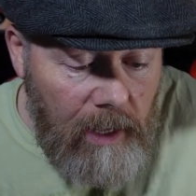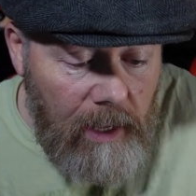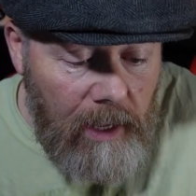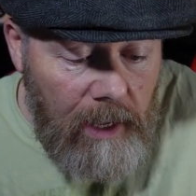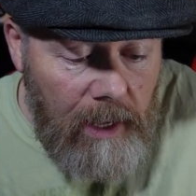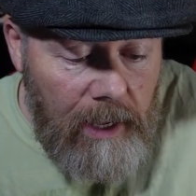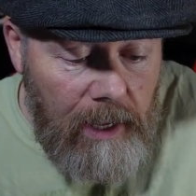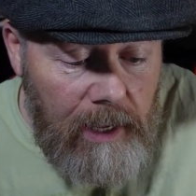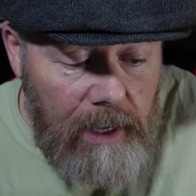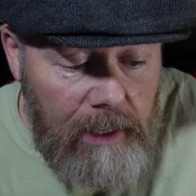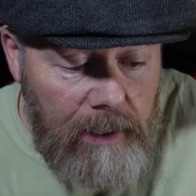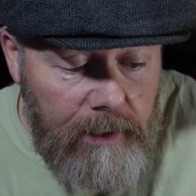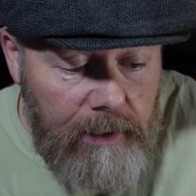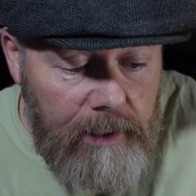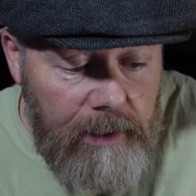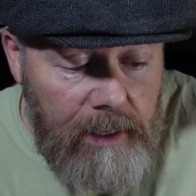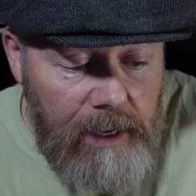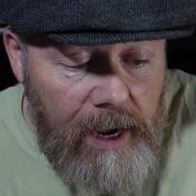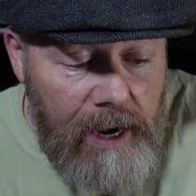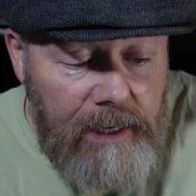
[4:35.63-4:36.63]
Uh,
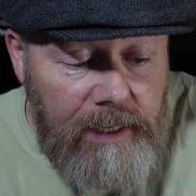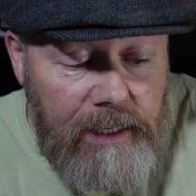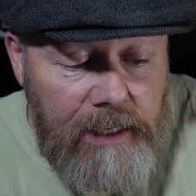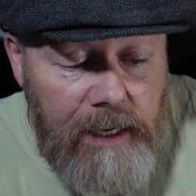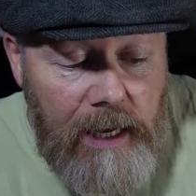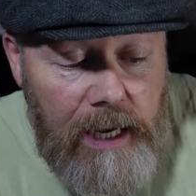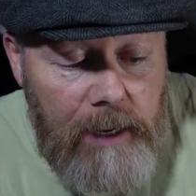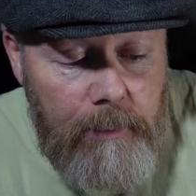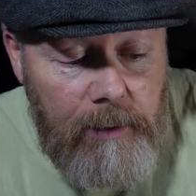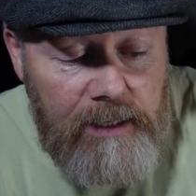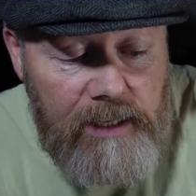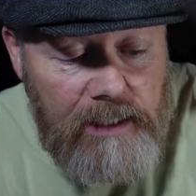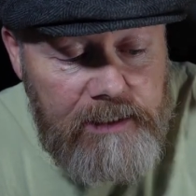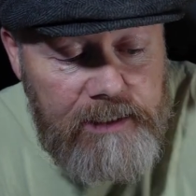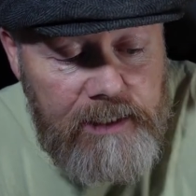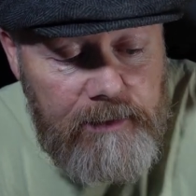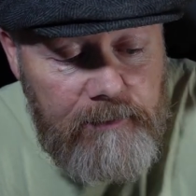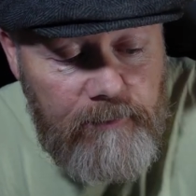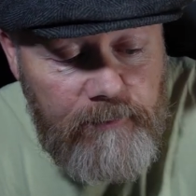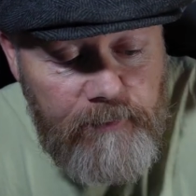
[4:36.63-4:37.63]
any cable that
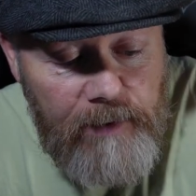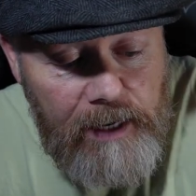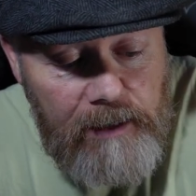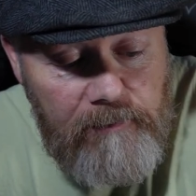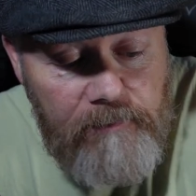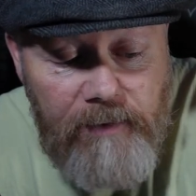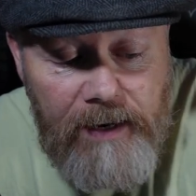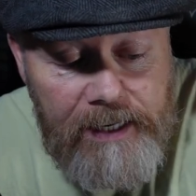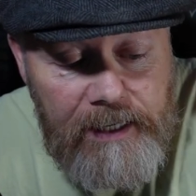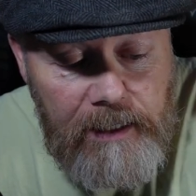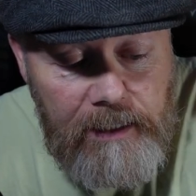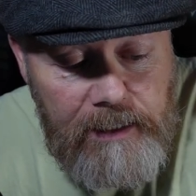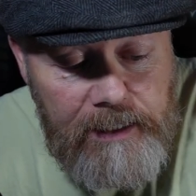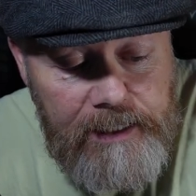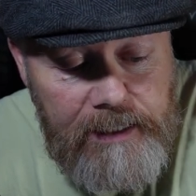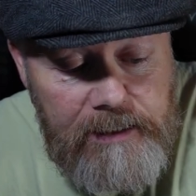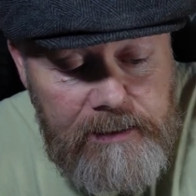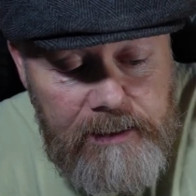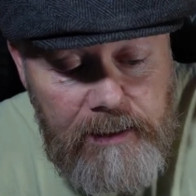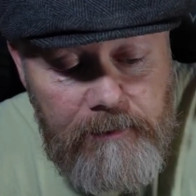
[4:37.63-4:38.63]
didn't fail
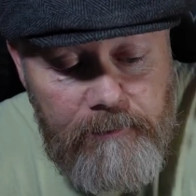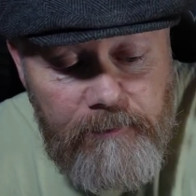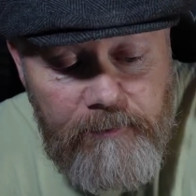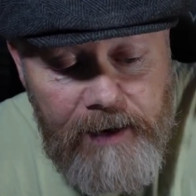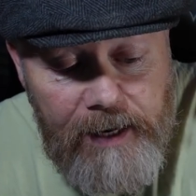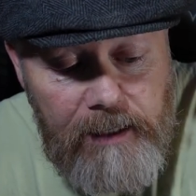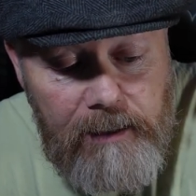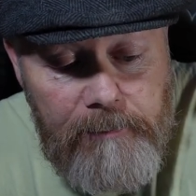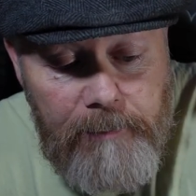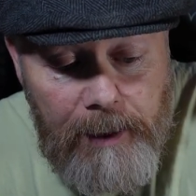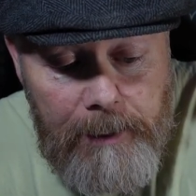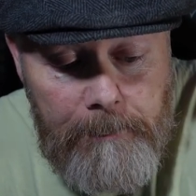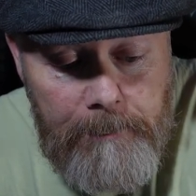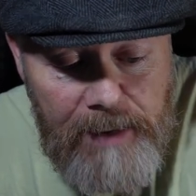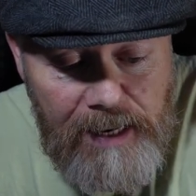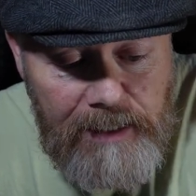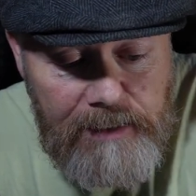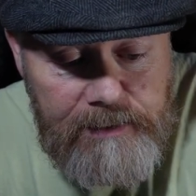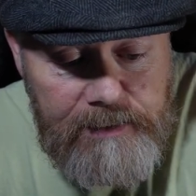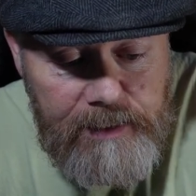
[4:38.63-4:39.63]
violently still failed by
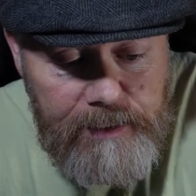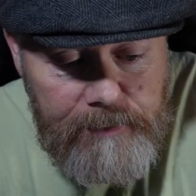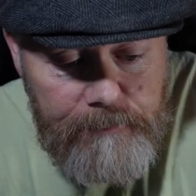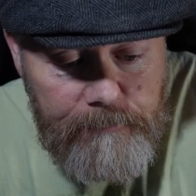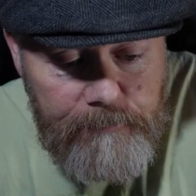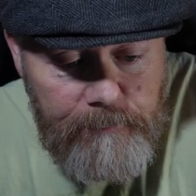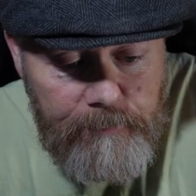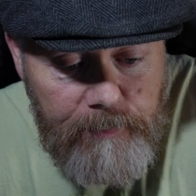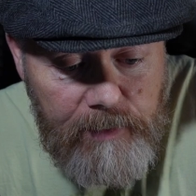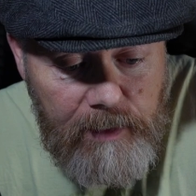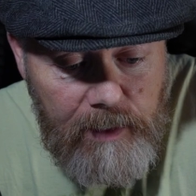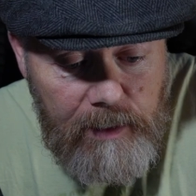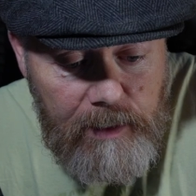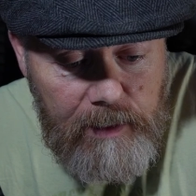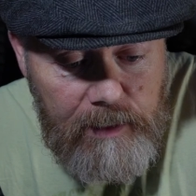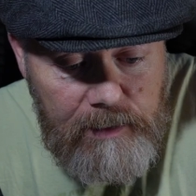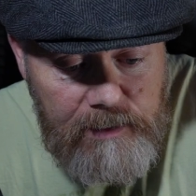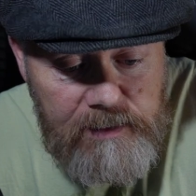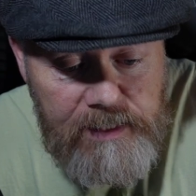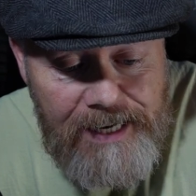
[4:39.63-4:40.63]
melting,
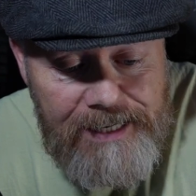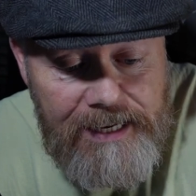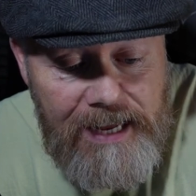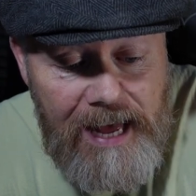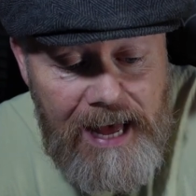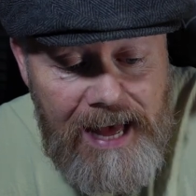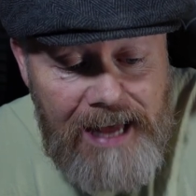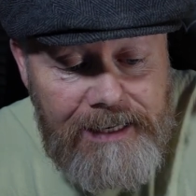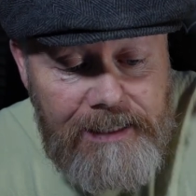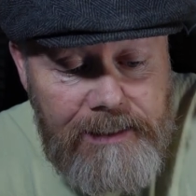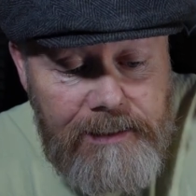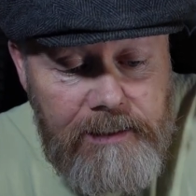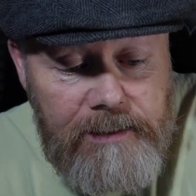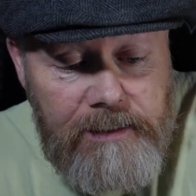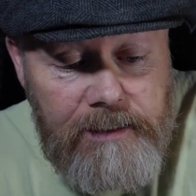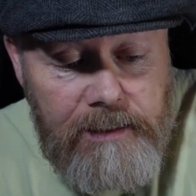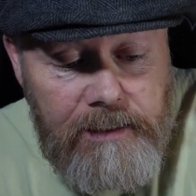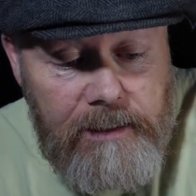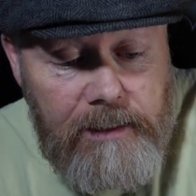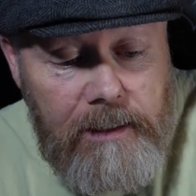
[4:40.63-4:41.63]
said
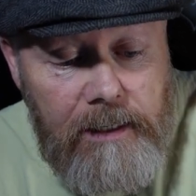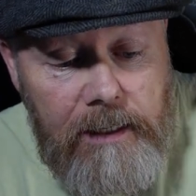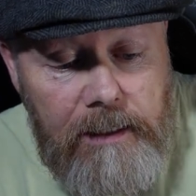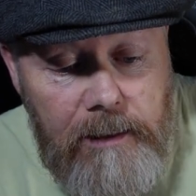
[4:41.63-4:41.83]
Anderson.